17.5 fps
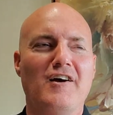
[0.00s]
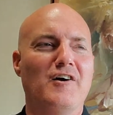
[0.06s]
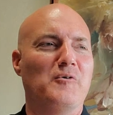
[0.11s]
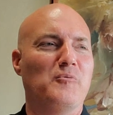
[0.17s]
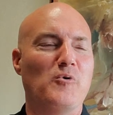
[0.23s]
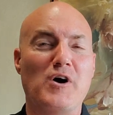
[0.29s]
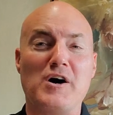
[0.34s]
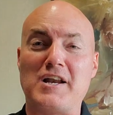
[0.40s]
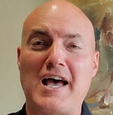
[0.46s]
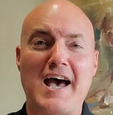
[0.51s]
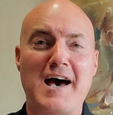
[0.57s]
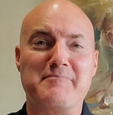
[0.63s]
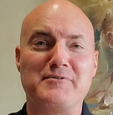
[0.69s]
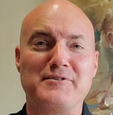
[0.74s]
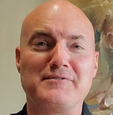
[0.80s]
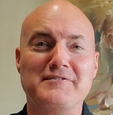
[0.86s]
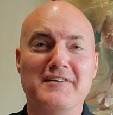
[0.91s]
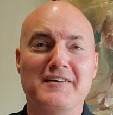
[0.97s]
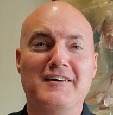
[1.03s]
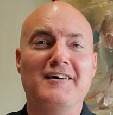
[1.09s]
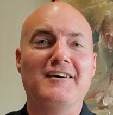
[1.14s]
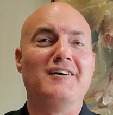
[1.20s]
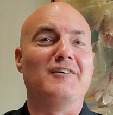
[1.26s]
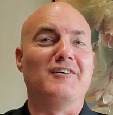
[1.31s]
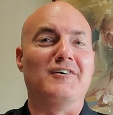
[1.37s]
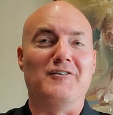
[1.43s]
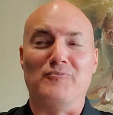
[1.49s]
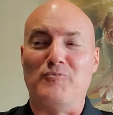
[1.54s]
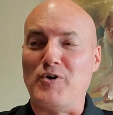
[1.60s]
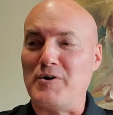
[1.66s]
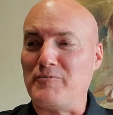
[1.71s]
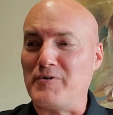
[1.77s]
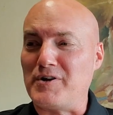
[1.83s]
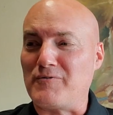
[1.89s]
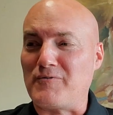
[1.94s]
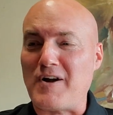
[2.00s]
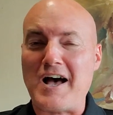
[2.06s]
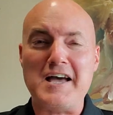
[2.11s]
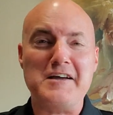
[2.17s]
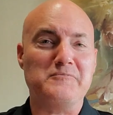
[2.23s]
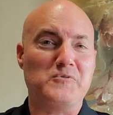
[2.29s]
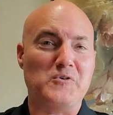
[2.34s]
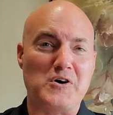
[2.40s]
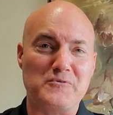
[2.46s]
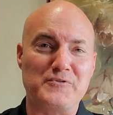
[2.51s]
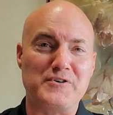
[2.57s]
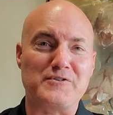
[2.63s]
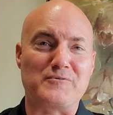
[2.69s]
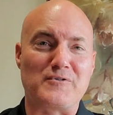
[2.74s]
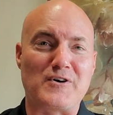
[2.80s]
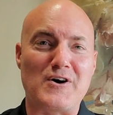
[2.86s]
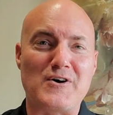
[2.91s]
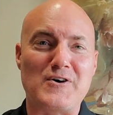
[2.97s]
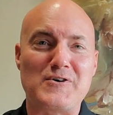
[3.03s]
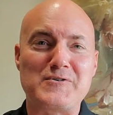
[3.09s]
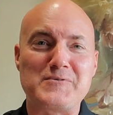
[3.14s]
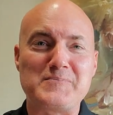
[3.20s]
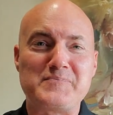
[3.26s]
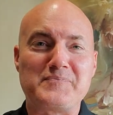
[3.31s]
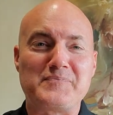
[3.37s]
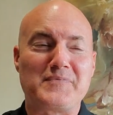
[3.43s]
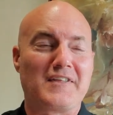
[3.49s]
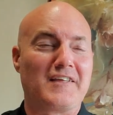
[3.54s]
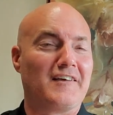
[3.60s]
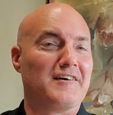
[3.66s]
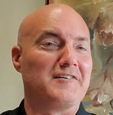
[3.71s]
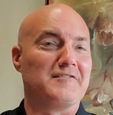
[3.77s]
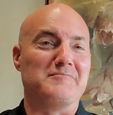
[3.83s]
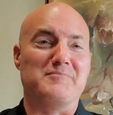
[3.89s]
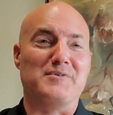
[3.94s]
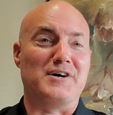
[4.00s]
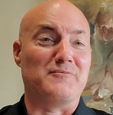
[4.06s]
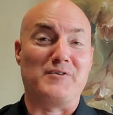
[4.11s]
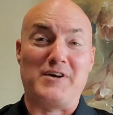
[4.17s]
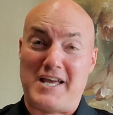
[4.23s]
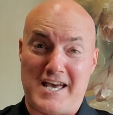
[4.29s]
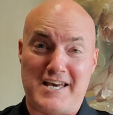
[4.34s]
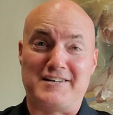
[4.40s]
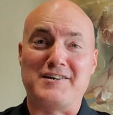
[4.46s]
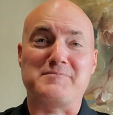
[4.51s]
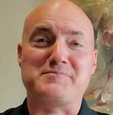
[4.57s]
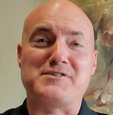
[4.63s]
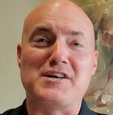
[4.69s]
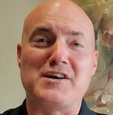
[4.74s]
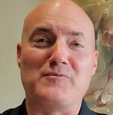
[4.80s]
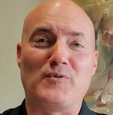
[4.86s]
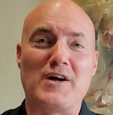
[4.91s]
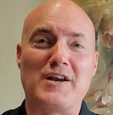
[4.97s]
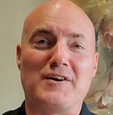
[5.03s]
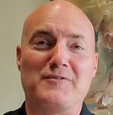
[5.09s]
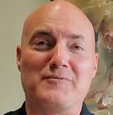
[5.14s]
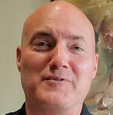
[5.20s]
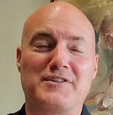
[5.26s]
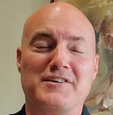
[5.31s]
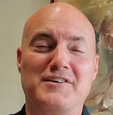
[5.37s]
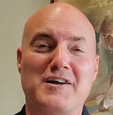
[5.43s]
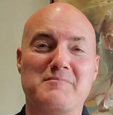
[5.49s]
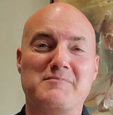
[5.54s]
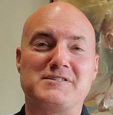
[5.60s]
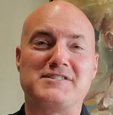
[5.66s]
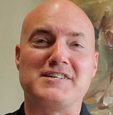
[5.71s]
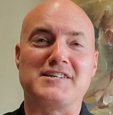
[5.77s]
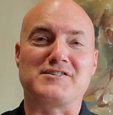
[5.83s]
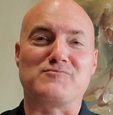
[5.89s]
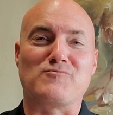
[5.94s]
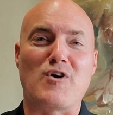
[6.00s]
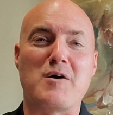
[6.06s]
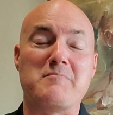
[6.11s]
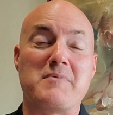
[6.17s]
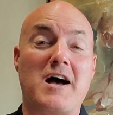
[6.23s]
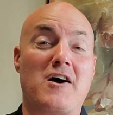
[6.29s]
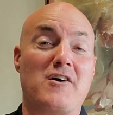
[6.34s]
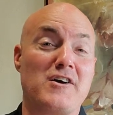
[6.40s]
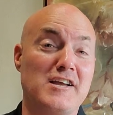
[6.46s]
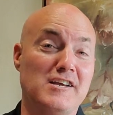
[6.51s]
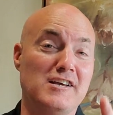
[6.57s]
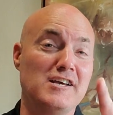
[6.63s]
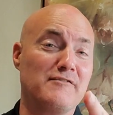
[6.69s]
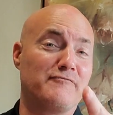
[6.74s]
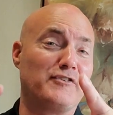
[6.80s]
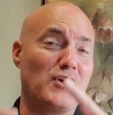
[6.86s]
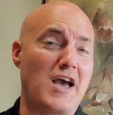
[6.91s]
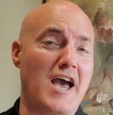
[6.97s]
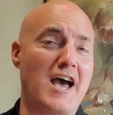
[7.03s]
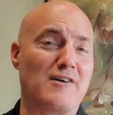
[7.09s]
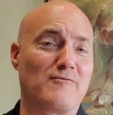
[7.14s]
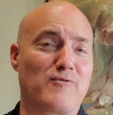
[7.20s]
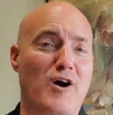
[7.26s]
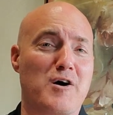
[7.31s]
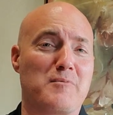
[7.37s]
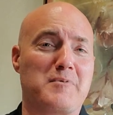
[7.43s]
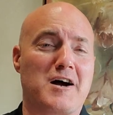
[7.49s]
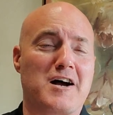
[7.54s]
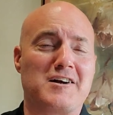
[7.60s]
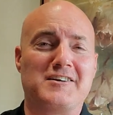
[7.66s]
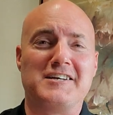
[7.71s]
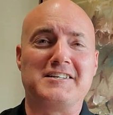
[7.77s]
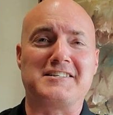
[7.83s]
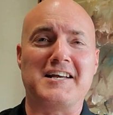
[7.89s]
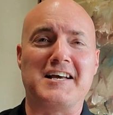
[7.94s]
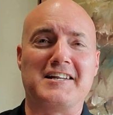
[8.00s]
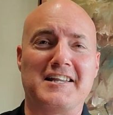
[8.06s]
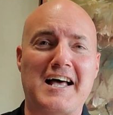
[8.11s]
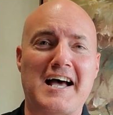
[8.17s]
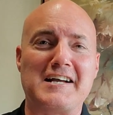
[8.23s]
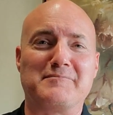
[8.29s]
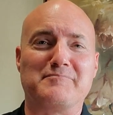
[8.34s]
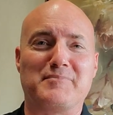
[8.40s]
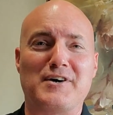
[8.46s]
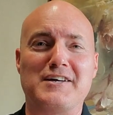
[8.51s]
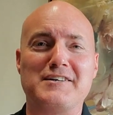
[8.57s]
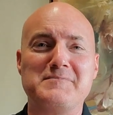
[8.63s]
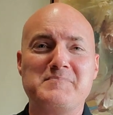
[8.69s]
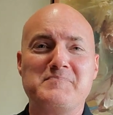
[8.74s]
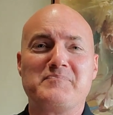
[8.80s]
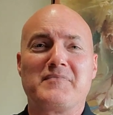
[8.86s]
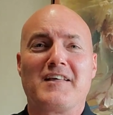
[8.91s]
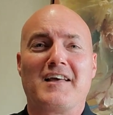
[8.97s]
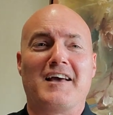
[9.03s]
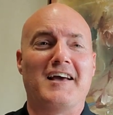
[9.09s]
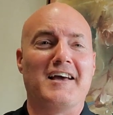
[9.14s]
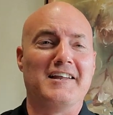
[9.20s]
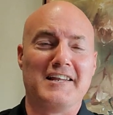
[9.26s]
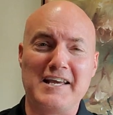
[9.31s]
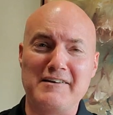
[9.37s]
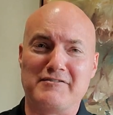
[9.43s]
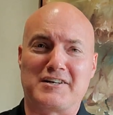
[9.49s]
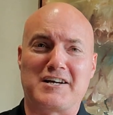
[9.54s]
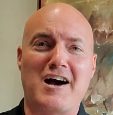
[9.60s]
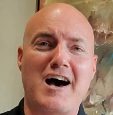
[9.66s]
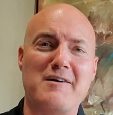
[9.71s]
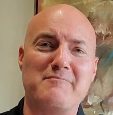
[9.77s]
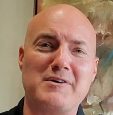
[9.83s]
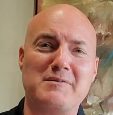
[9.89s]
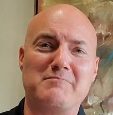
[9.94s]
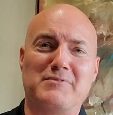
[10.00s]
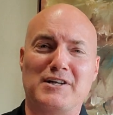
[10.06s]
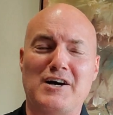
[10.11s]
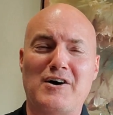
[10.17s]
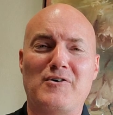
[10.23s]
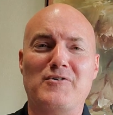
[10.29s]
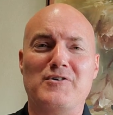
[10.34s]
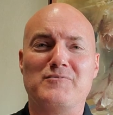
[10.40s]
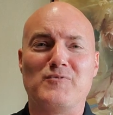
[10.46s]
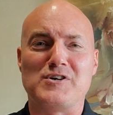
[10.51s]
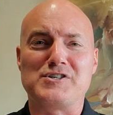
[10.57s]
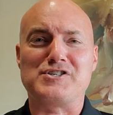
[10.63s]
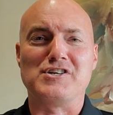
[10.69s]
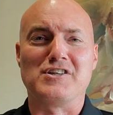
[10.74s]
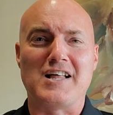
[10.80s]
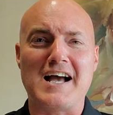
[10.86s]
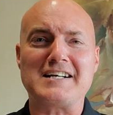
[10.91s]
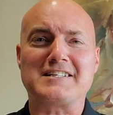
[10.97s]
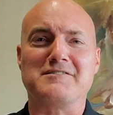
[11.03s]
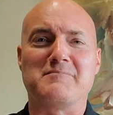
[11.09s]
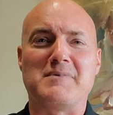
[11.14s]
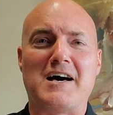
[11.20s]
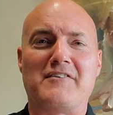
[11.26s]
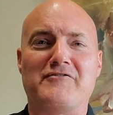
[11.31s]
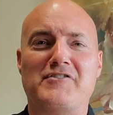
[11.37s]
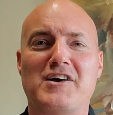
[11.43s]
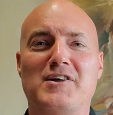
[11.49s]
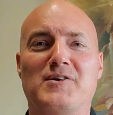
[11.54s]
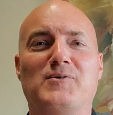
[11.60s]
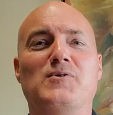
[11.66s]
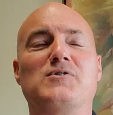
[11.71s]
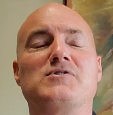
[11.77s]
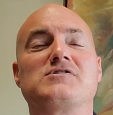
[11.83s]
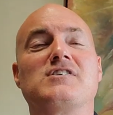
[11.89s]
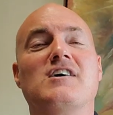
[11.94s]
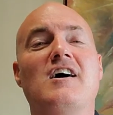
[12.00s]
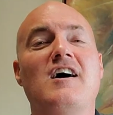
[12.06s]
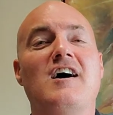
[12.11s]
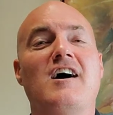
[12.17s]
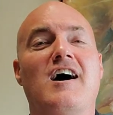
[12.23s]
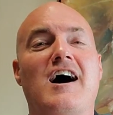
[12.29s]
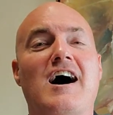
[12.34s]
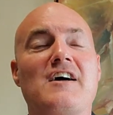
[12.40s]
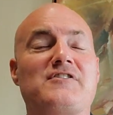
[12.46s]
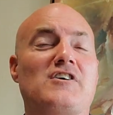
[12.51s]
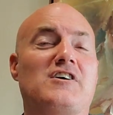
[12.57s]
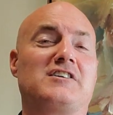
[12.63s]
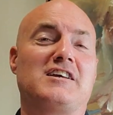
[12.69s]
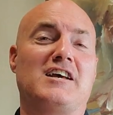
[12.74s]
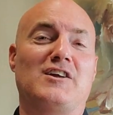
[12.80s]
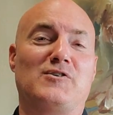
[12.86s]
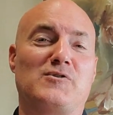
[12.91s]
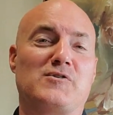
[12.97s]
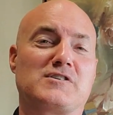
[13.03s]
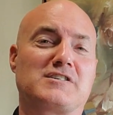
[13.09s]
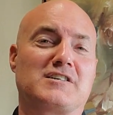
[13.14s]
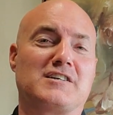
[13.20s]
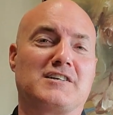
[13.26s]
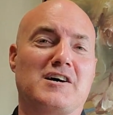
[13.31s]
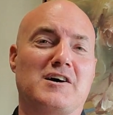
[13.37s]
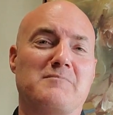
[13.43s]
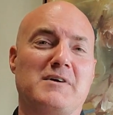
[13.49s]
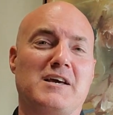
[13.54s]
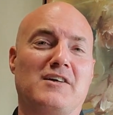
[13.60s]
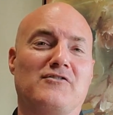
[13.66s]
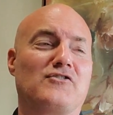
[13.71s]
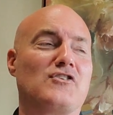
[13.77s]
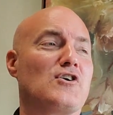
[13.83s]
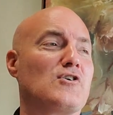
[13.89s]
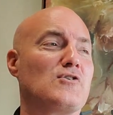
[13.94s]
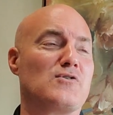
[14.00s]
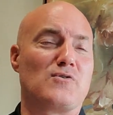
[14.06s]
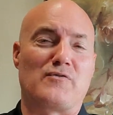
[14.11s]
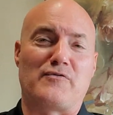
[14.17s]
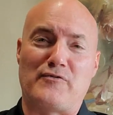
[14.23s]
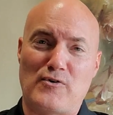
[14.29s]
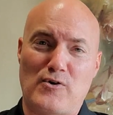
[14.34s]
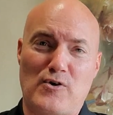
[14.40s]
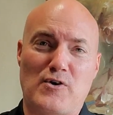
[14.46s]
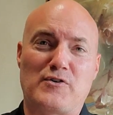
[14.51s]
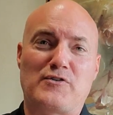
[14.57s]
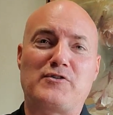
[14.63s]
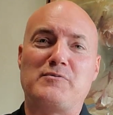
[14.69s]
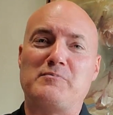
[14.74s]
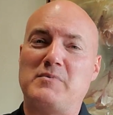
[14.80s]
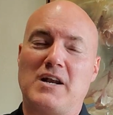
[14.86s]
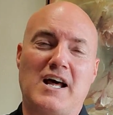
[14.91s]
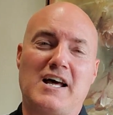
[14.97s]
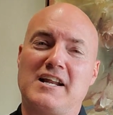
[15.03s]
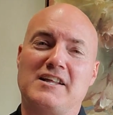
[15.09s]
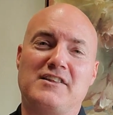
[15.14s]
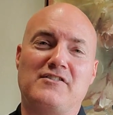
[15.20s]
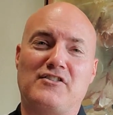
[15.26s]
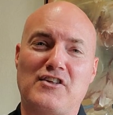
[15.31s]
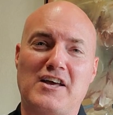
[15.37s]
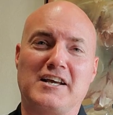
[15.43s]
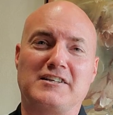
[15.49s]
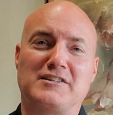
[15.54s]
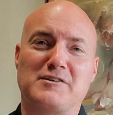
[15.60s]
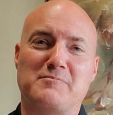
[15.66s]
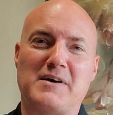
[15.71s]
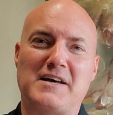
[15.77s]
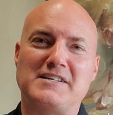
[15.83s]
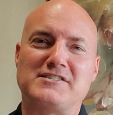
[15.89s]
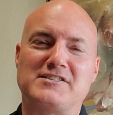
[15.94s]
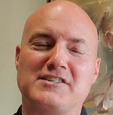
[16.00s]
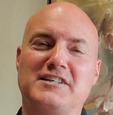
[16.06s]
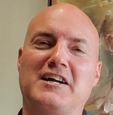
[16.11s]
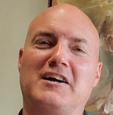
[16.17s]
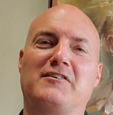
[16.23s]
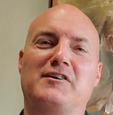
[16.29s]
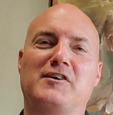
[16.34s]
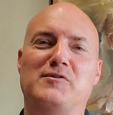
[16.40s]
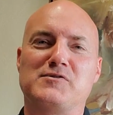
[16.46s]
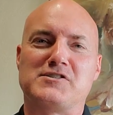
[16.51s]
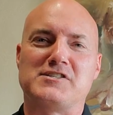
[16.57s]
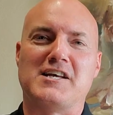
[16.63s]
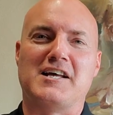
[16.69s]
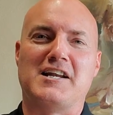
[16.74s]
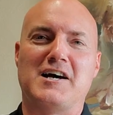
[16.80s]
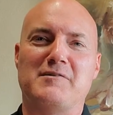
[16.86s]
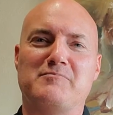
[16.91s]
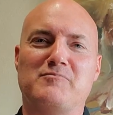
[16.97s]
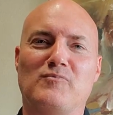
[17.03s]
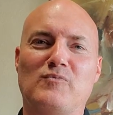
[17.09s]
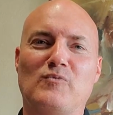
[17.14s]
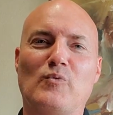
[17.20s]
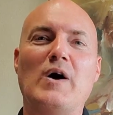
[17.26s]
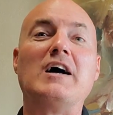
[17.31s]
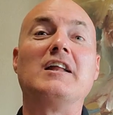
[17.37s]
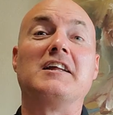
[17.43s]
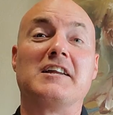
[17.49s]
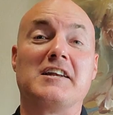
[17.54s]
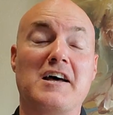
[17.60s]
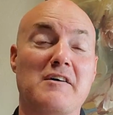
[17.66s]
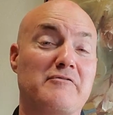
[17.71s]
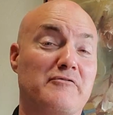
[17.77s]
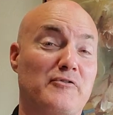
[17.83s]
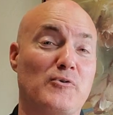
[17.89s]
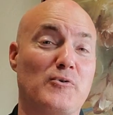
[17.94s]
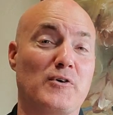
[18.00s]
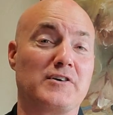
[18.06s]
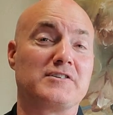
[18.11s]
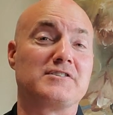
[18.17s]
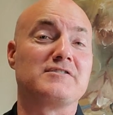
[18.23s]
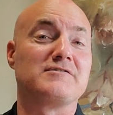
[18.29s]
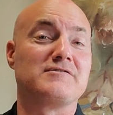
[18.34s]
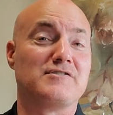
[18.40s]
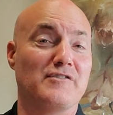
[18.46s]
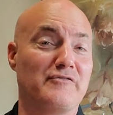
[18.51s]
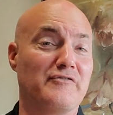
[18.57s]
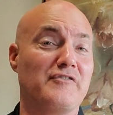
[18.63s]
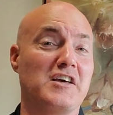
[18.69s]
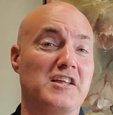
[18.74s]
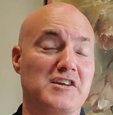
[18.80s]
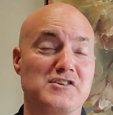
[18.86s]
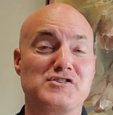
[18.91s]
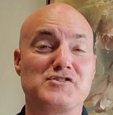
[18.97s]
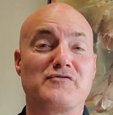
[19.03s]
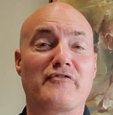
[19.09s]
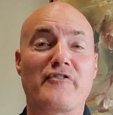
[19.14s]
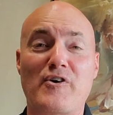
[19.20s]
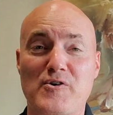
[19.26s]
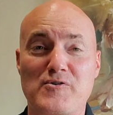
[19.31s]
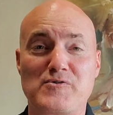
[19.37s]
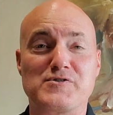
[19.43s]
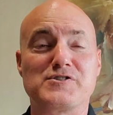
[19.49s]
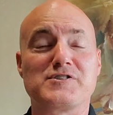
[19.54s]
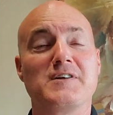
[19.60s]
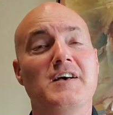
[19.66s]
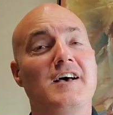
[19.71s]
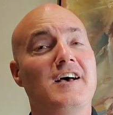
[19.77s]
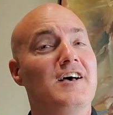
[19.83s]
What happened? What went right? What went wrong? But we had an upset winner with the number 6 Rombauer. If you had Rombauer, hit that like button and leave a comment below on what you liked about that horse. I thought that horse could come in 3rd or 4th, but I didn't think the pace scenario set up well enough for it to finish 1st.